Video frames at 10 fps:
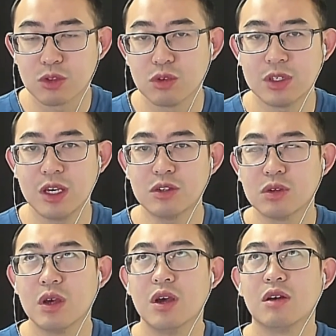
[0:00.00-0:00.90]
So
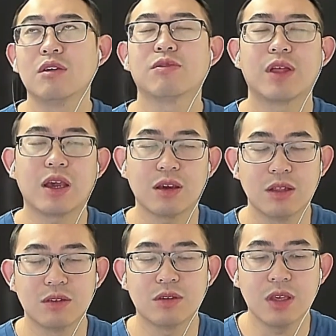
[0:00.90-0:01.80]
change, reflect,
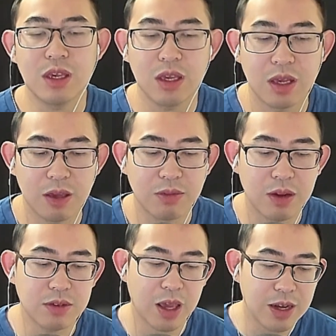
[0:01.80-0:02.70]
and see if
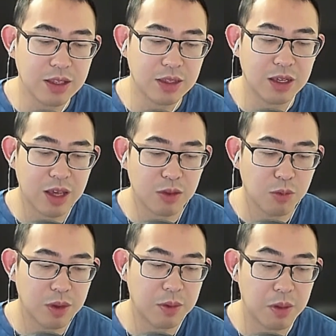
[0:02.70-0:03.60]
there's anything
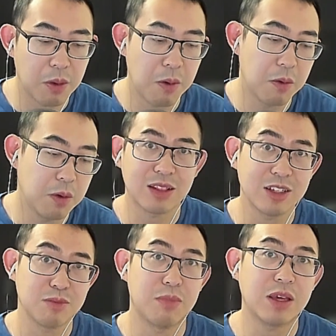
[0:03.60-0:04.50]
that would at
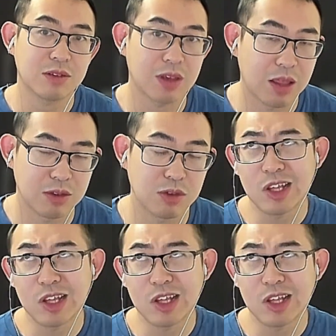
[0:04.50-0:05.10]
least make sense.